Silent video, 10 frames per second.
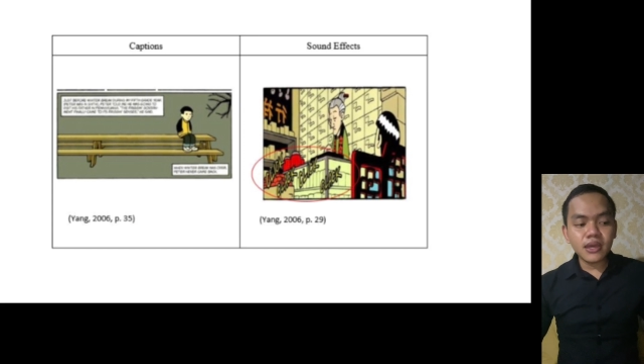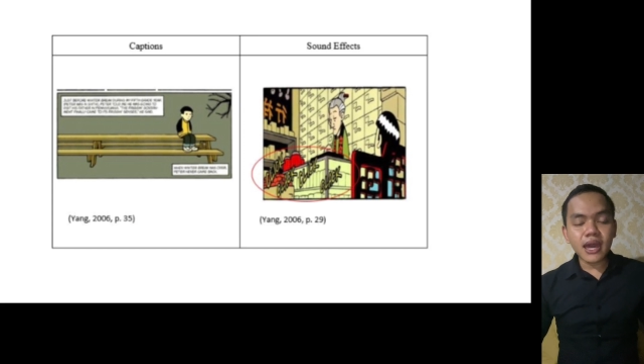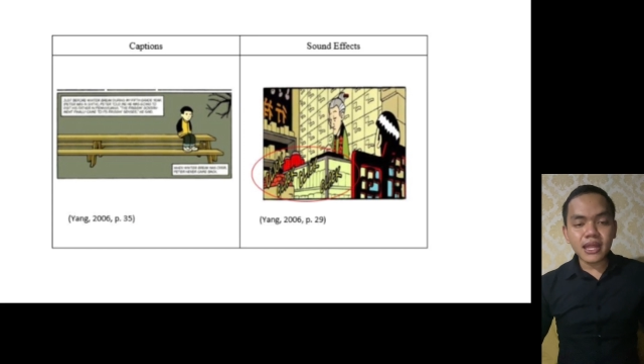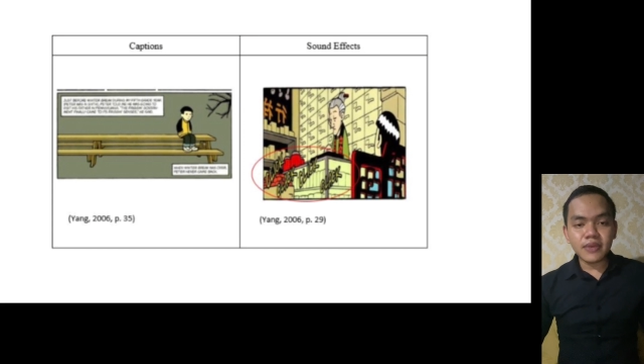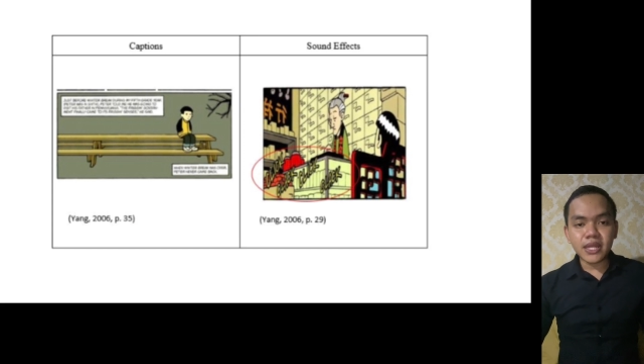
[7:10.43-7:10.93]

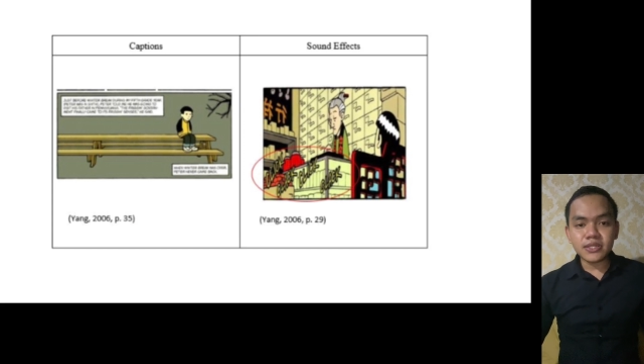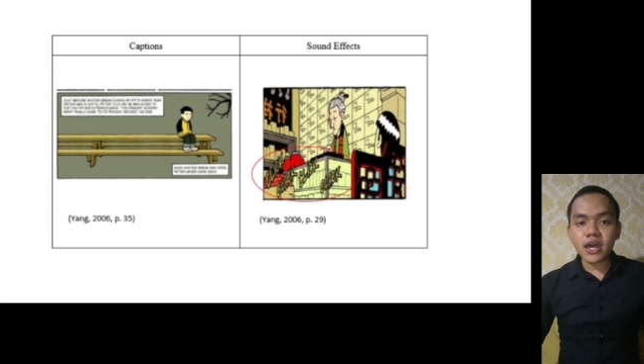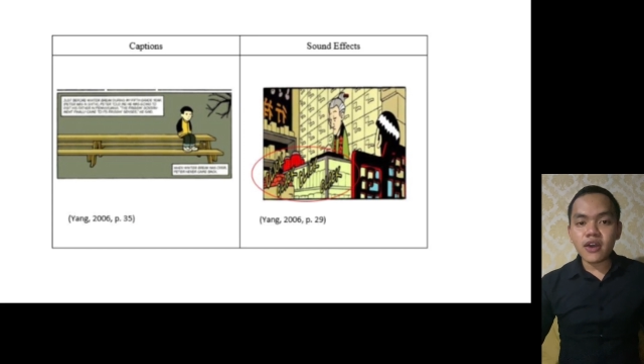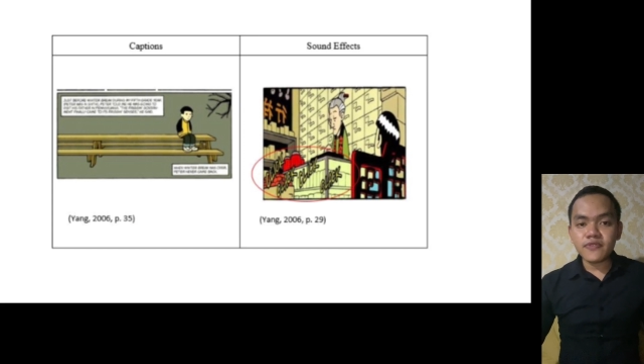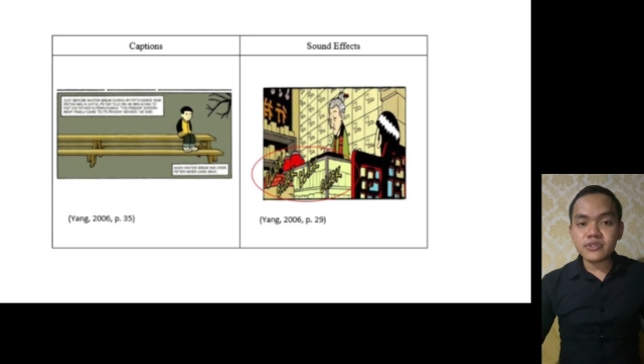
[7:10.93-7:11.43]
elements
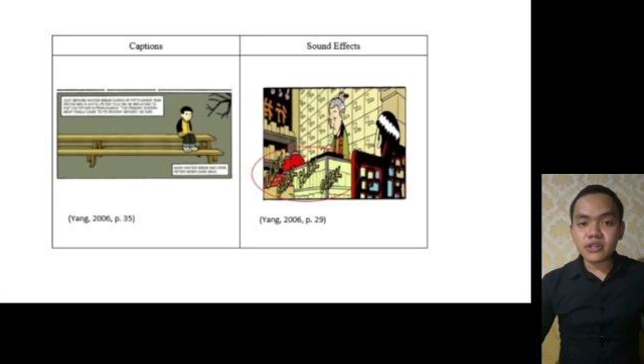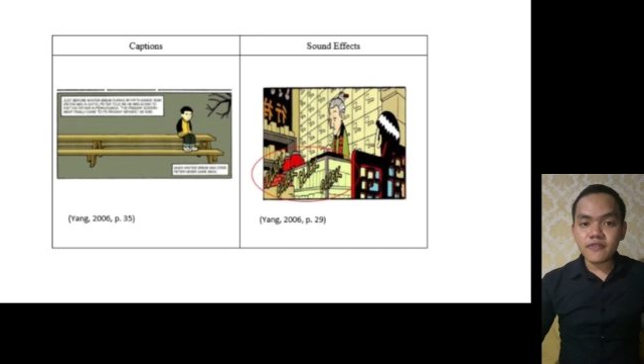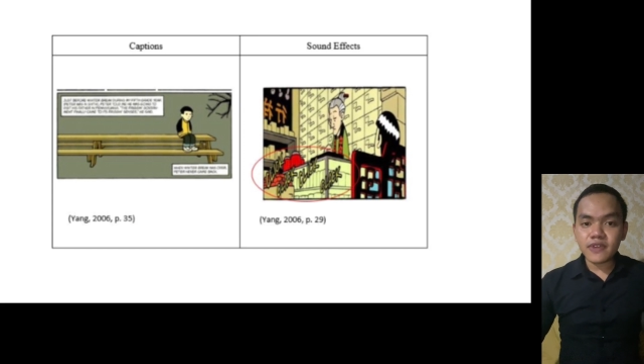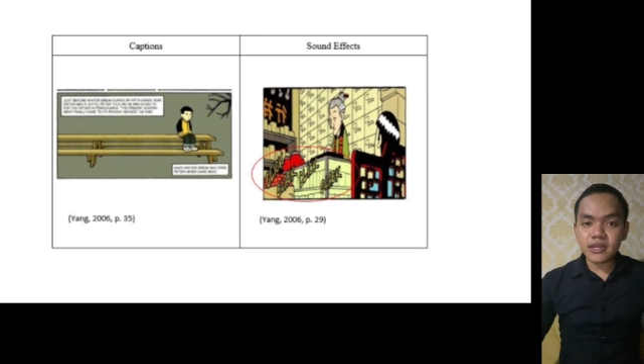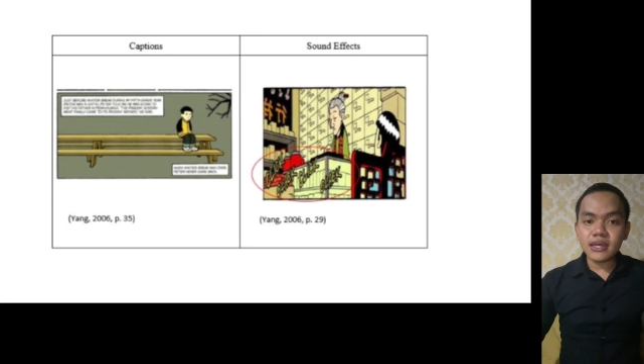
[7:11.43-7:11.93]
of
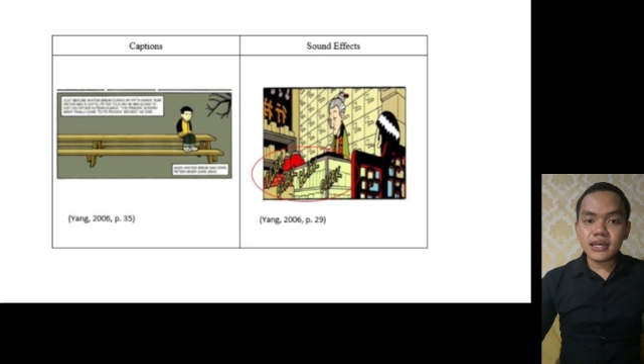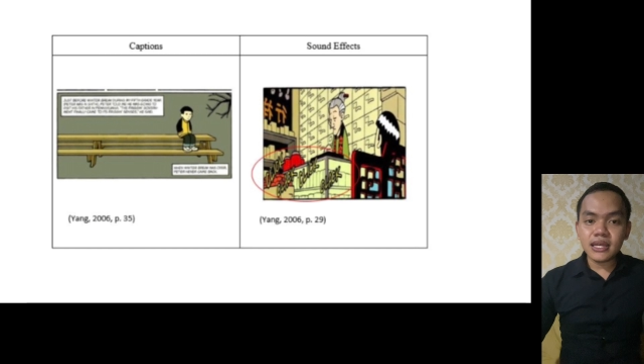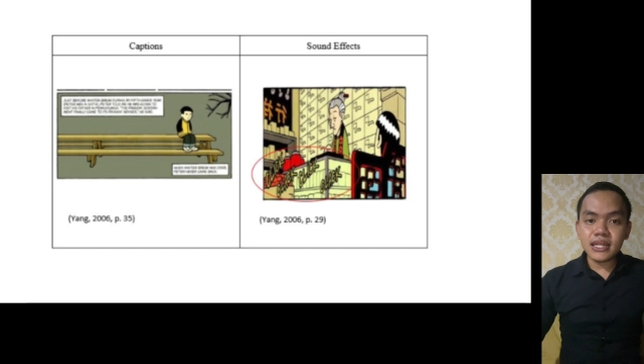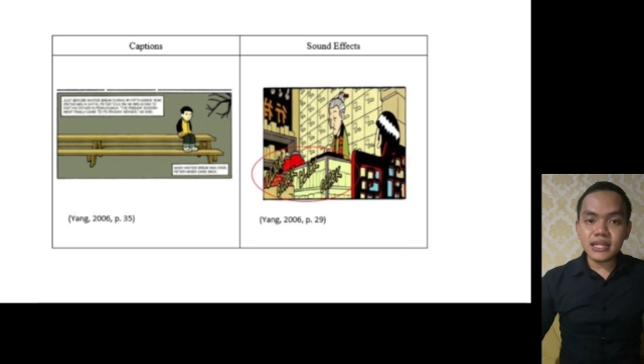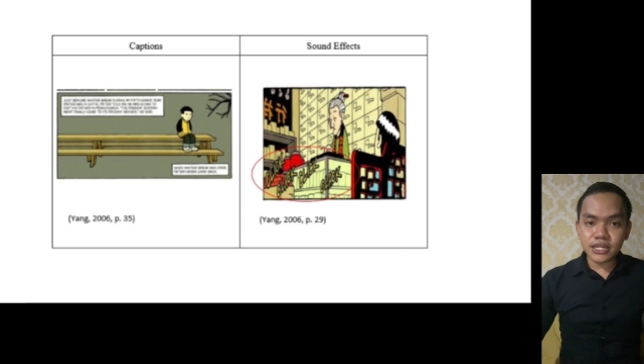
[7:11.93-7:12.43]
graphic
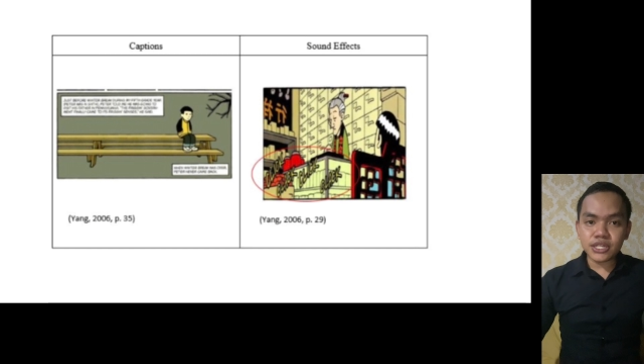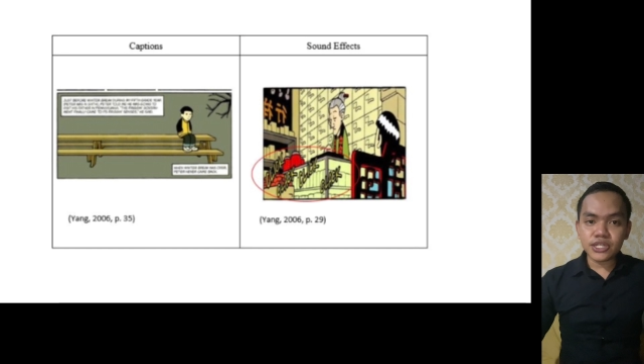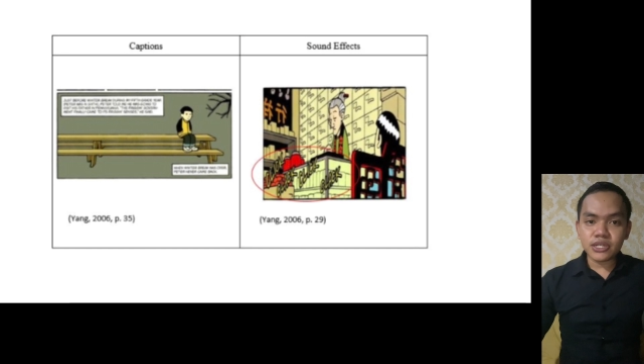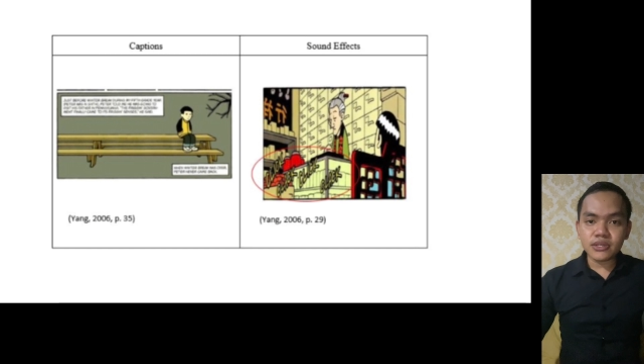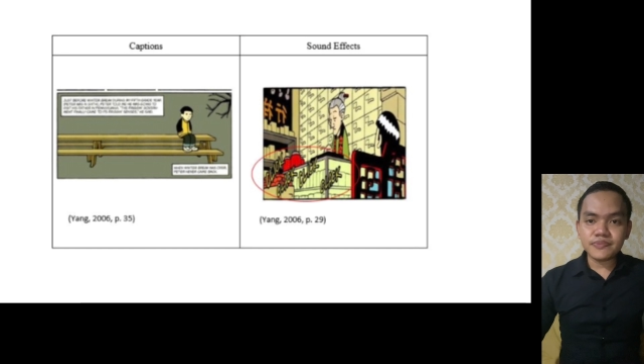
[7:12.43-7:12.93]
literature.